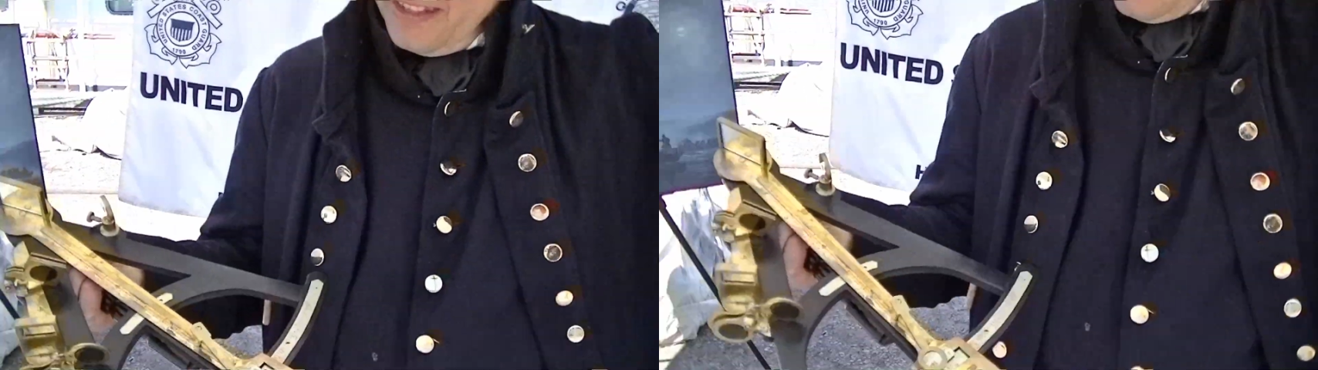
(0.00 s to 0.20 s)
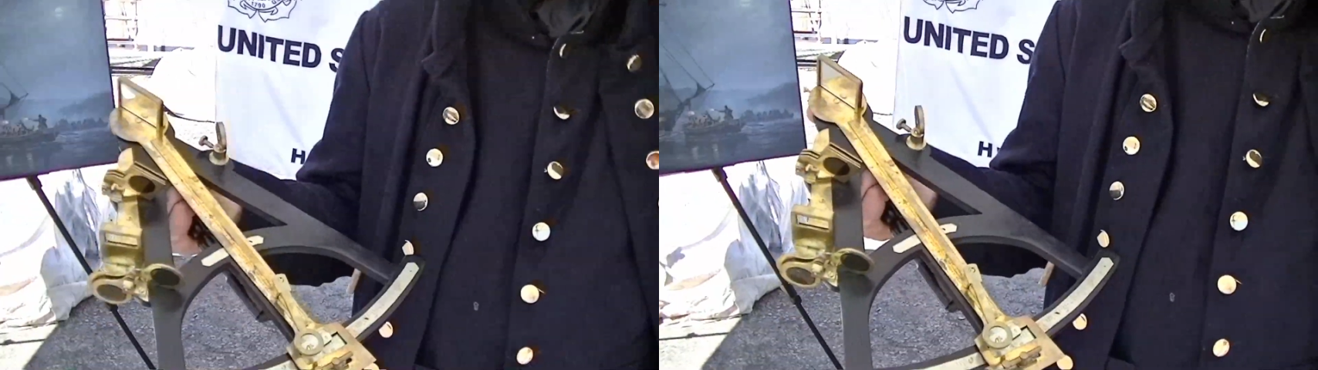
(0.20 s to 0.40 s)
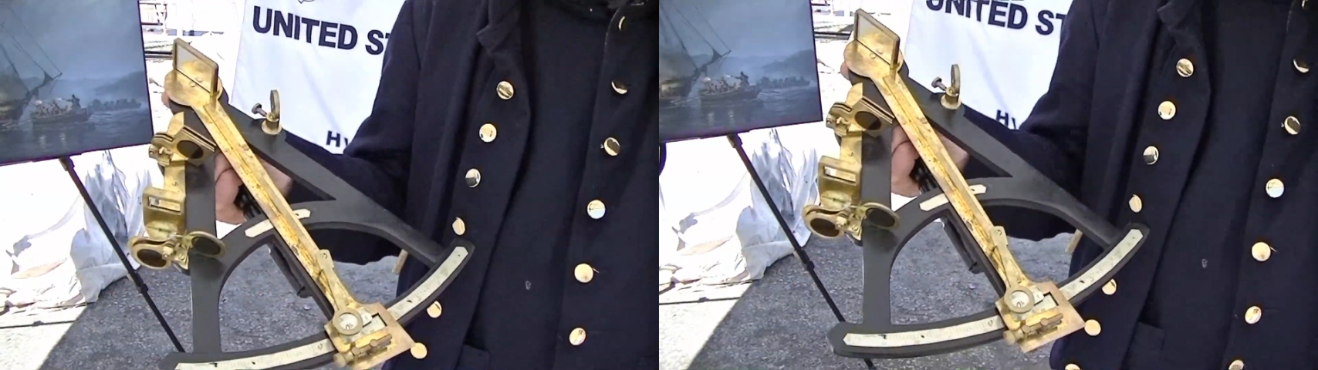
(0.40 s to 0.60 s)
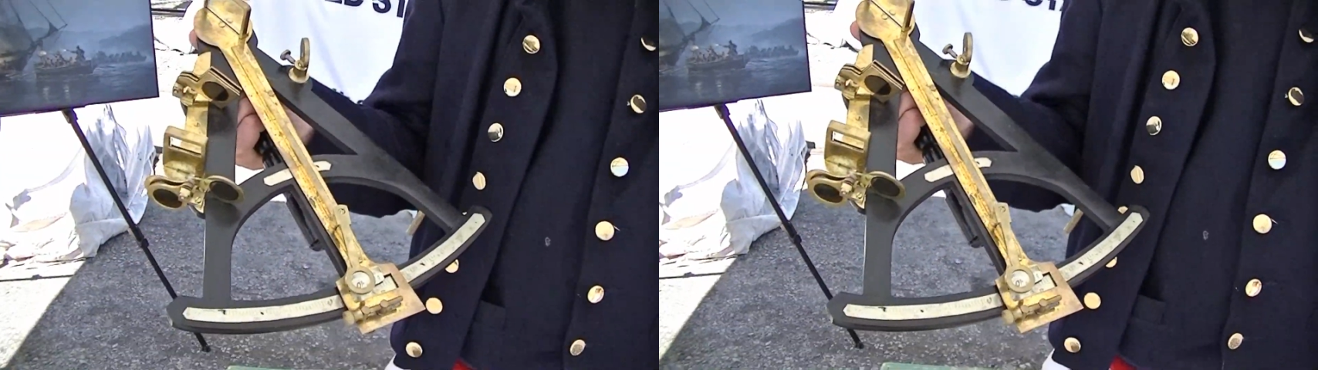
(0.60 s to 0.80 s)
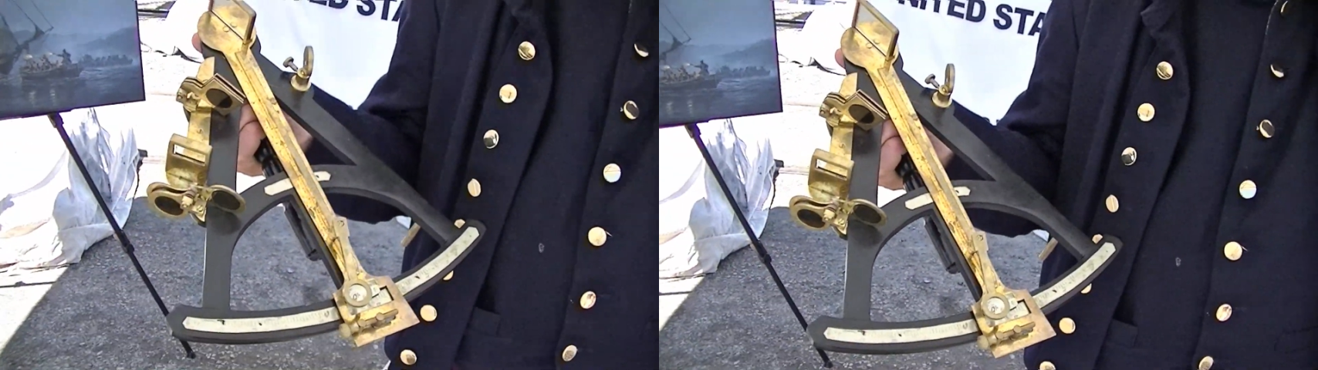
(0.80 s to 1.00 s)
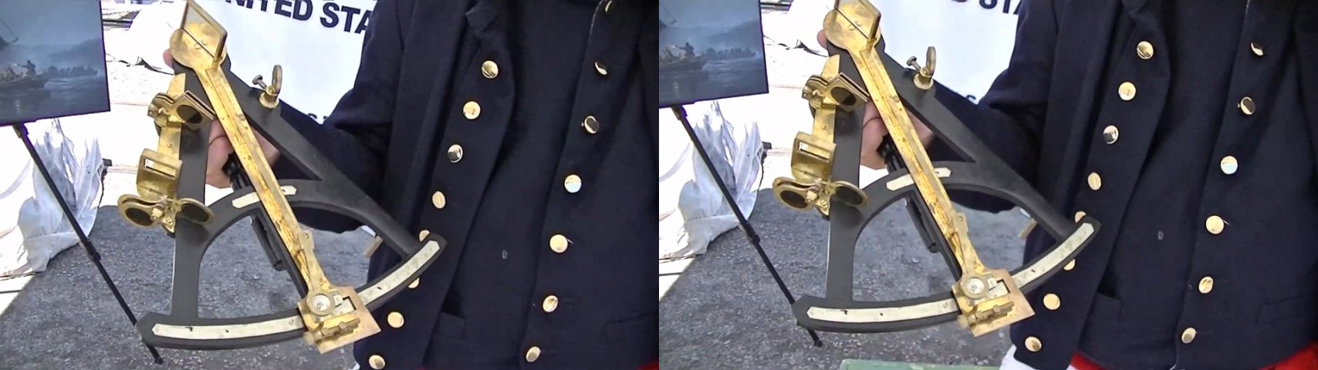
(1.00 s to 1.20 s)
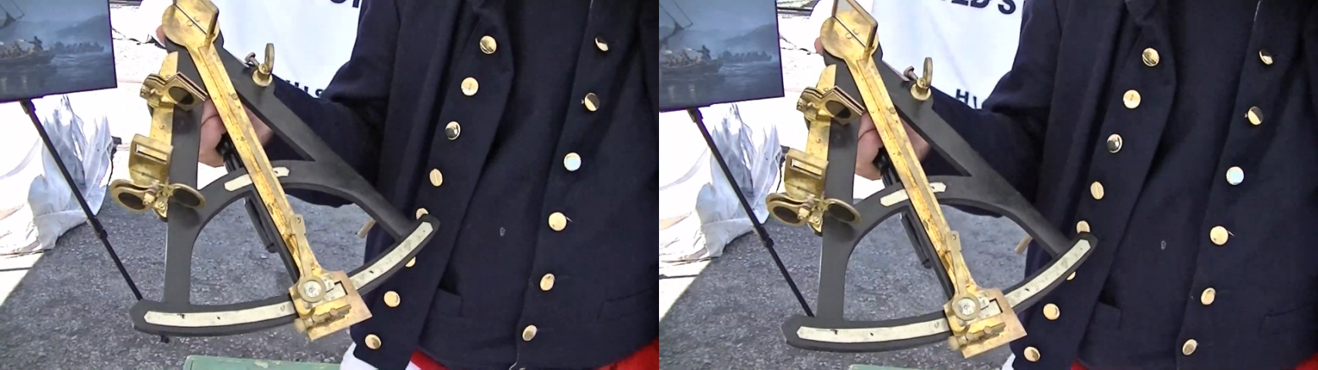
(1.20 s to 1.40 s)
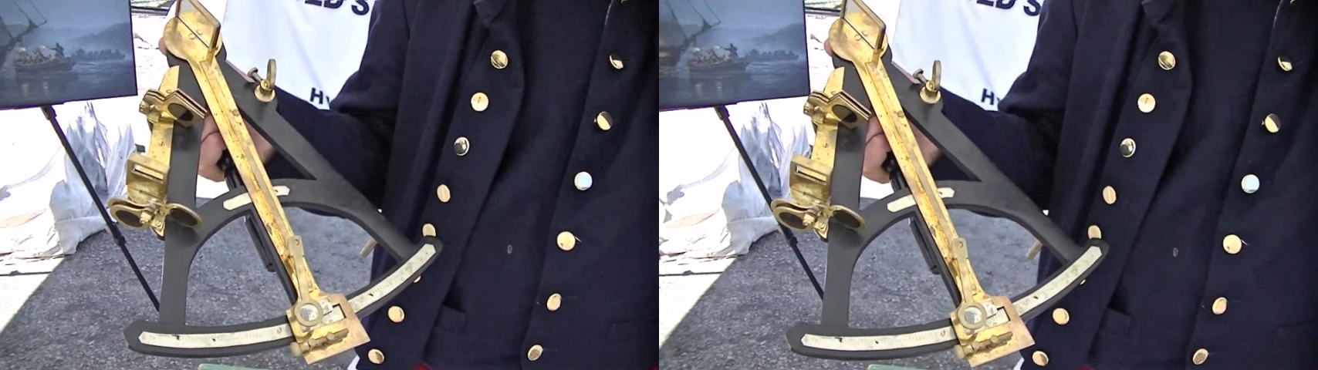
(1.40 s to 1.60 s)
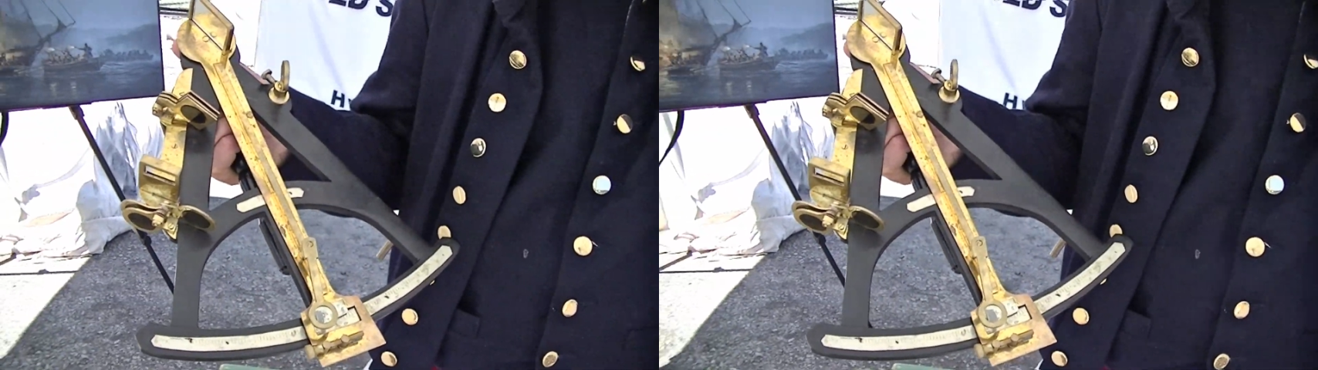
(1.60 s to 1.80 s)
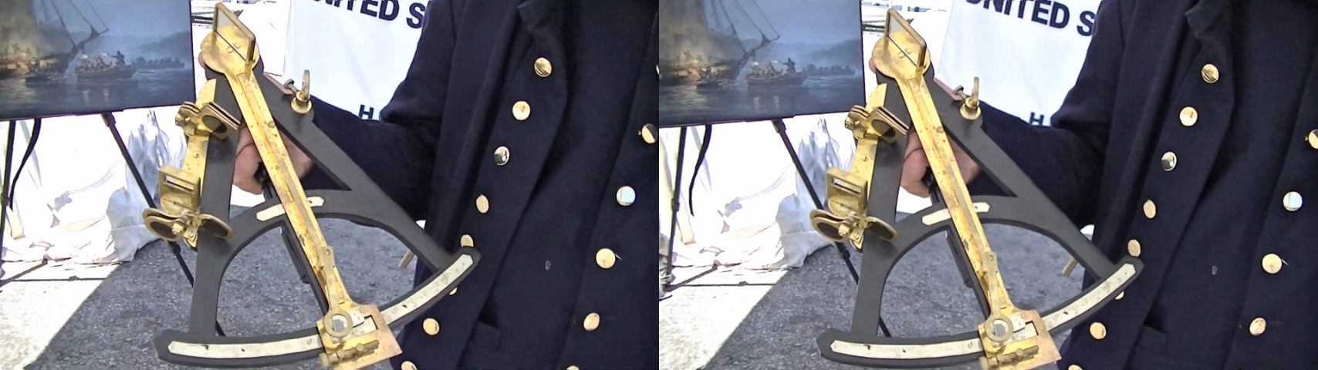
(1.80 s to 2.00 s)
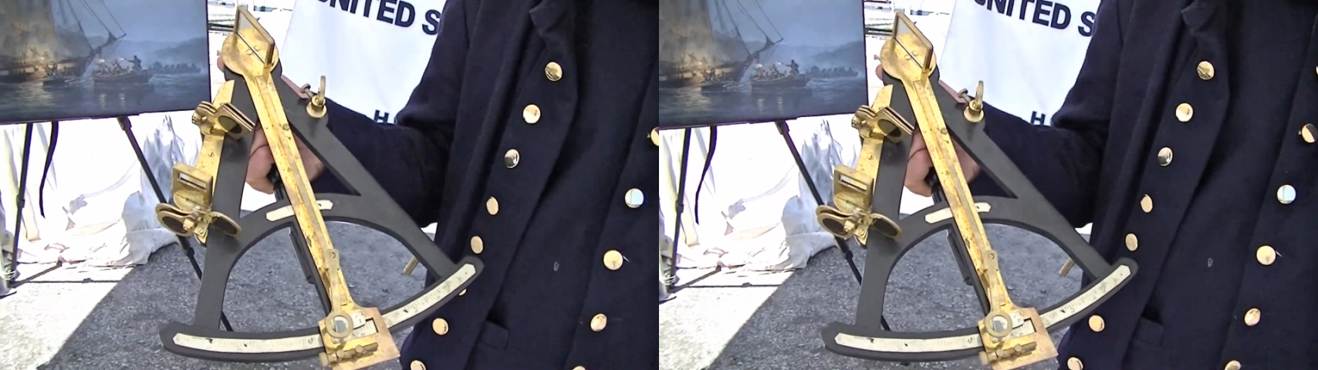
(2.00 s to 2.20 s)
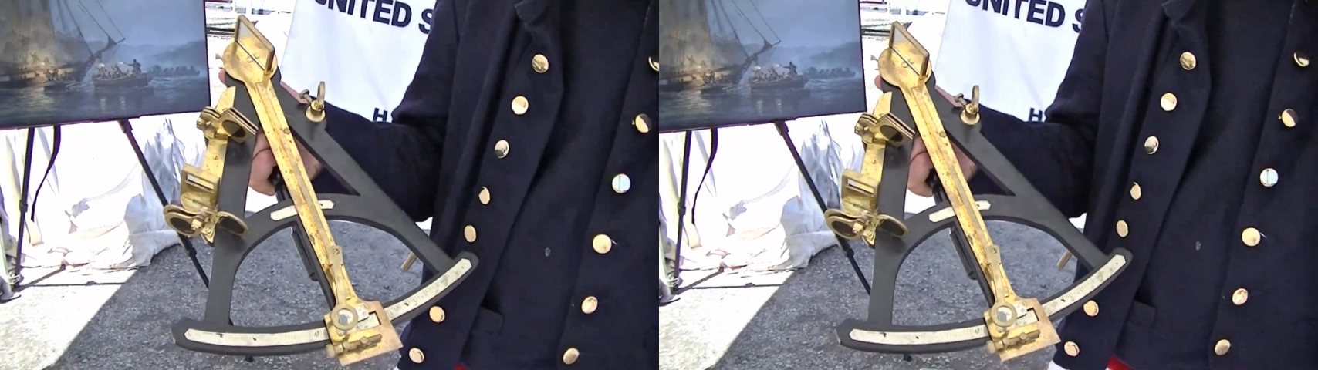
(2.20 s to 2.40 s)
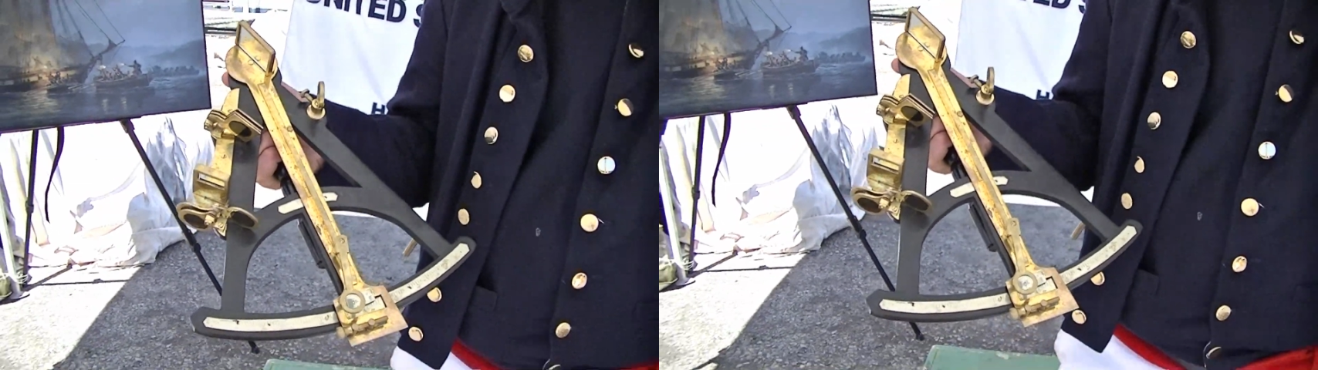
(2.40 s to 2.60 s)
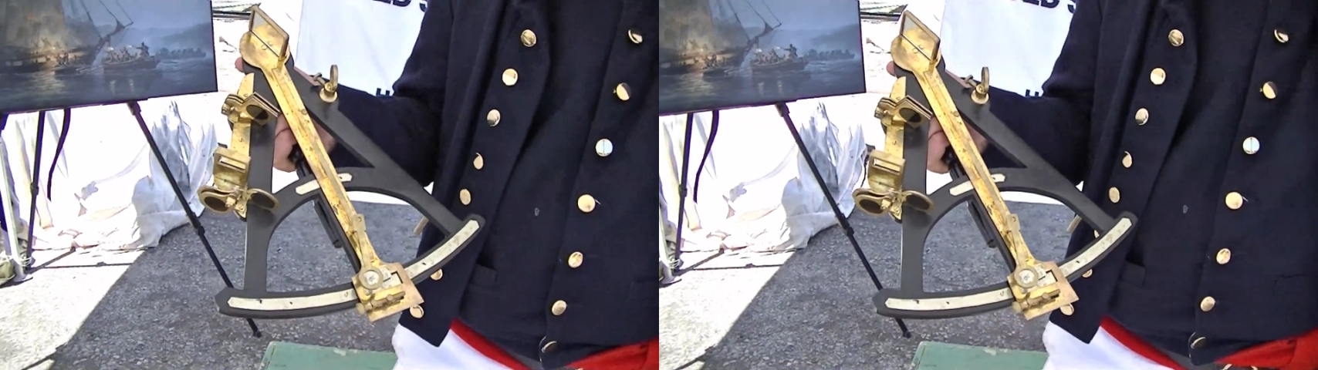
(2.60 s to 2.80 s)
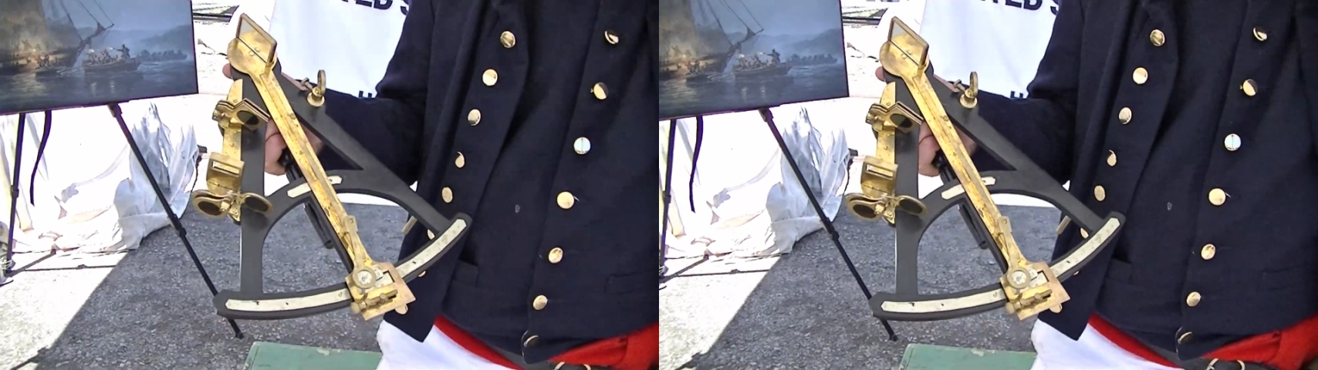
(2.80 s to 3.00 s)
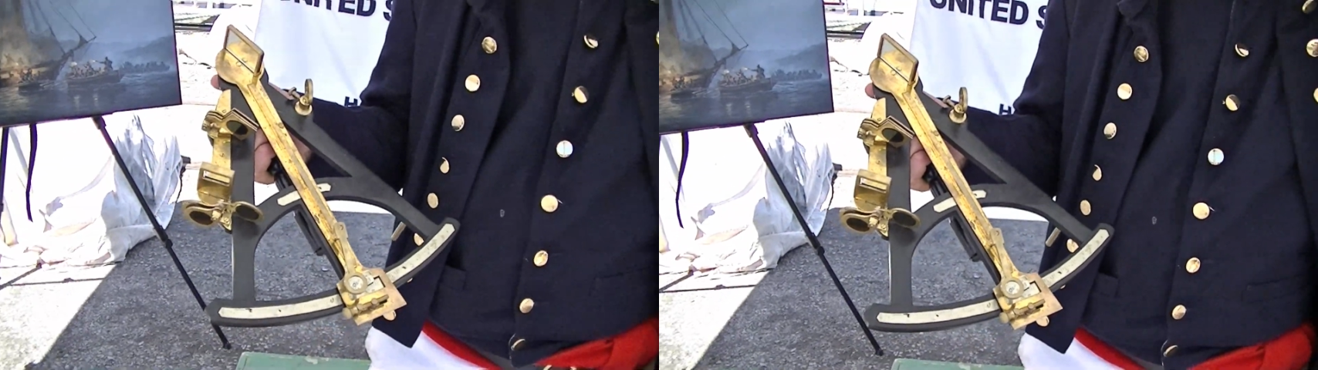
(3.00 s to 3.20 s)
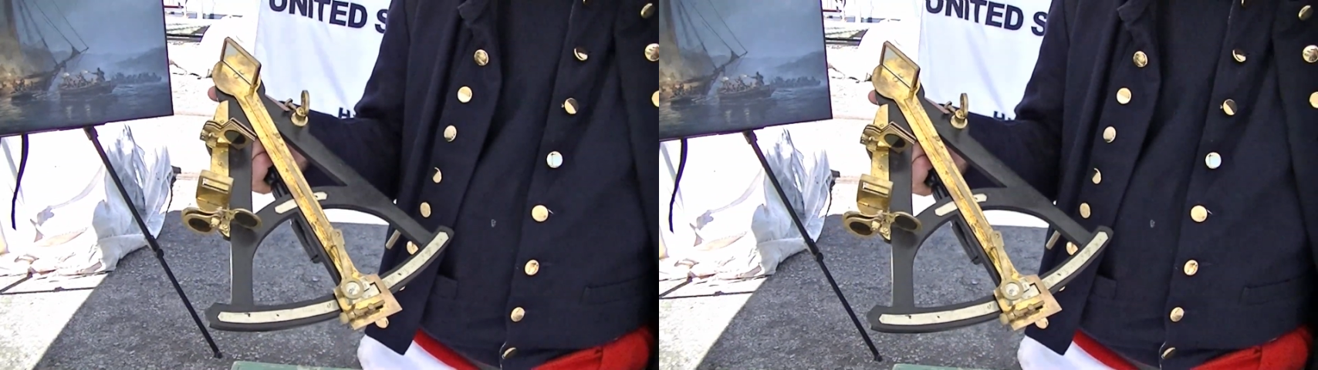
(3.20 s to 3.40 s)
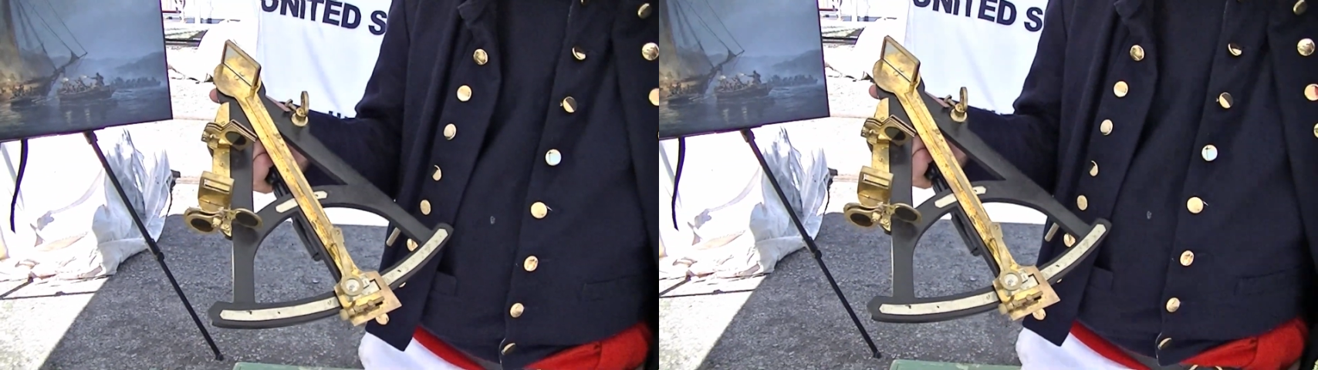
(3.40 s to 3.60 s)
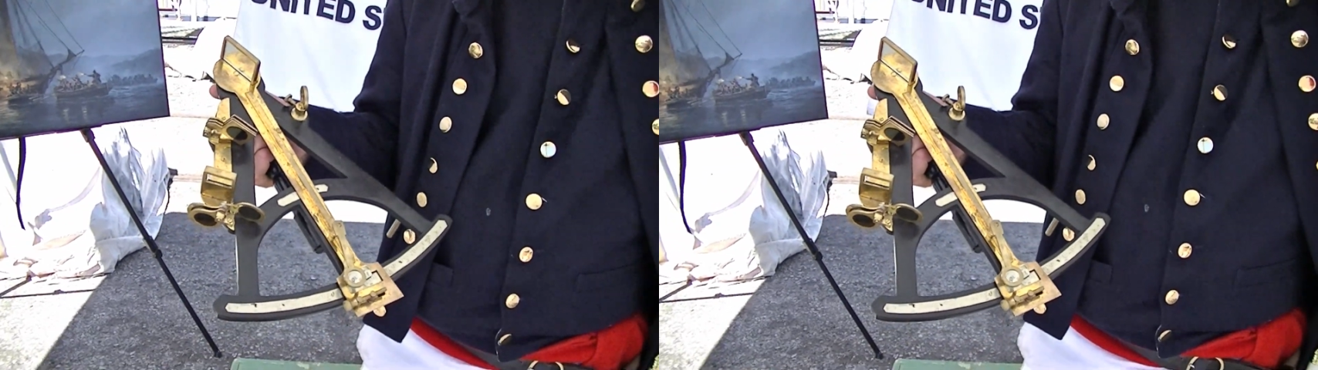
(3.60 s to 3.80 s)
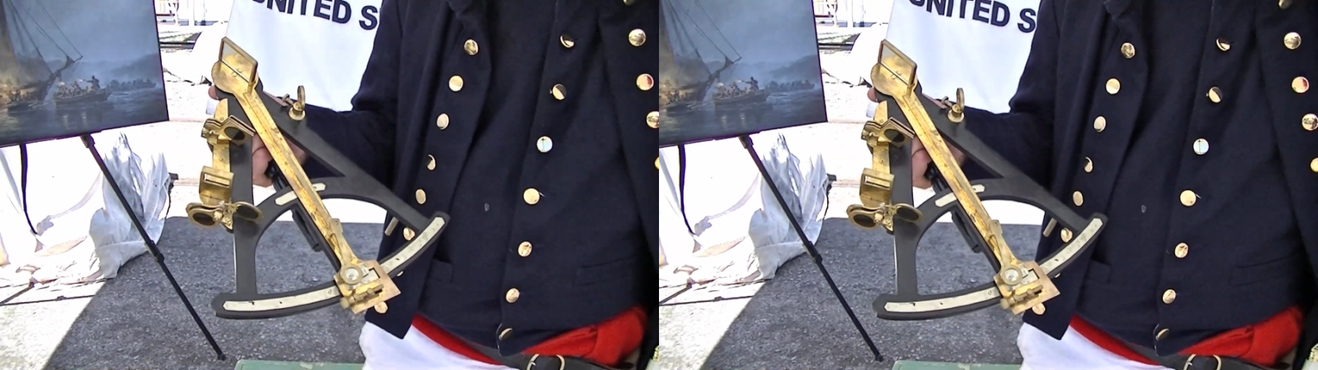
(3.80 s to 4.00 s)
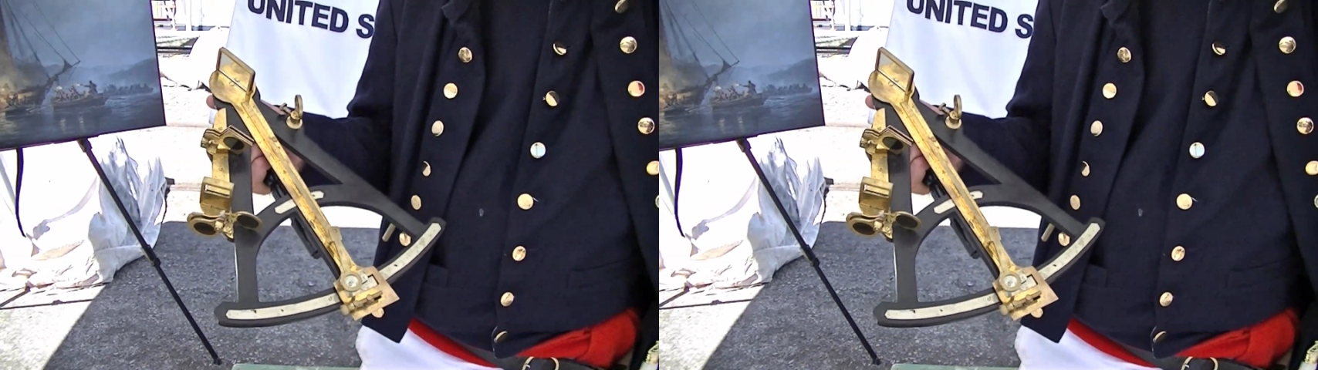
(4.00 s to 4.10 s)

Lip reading: [unreadable: no face in view]